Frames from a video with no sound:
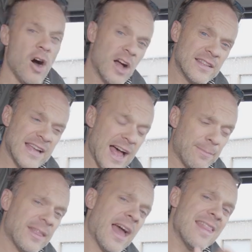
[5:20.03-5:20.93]
On
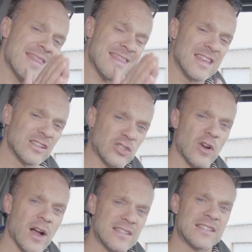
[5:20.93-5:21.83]
top of that, this
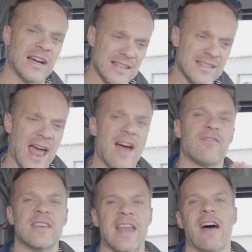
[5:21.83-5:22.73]
truck does
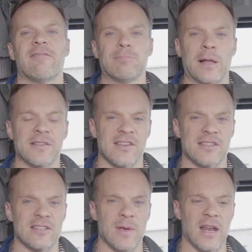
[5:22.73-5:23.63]
have the Nav Plus
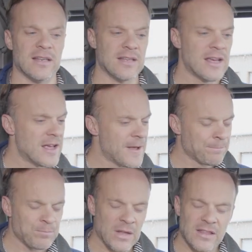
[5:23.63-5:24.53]
system in it.
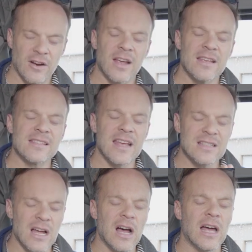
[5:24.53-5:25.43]
There is a
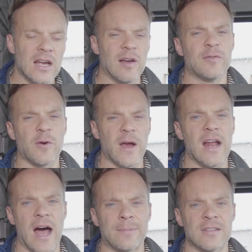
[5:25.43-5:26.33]
ton of
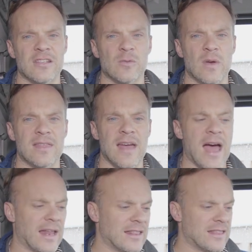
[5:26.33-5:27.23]
great options with
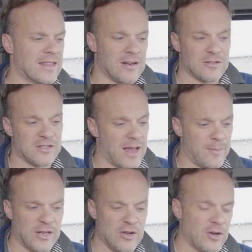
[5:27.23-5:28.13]
that.
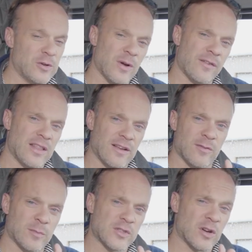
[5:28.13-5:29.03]
You can do everything
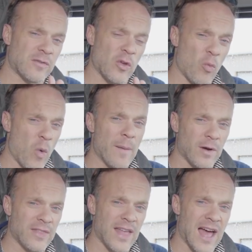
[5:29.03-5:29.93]
from surf the web
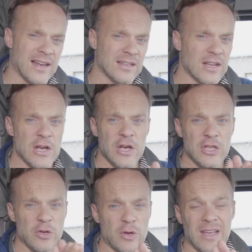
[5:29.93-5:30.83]
on that.
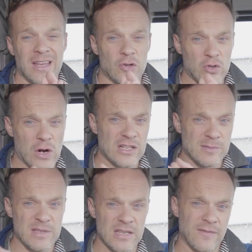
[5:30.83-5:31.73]
You can get
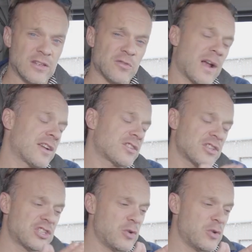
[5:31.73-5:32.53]
truck-specific directions.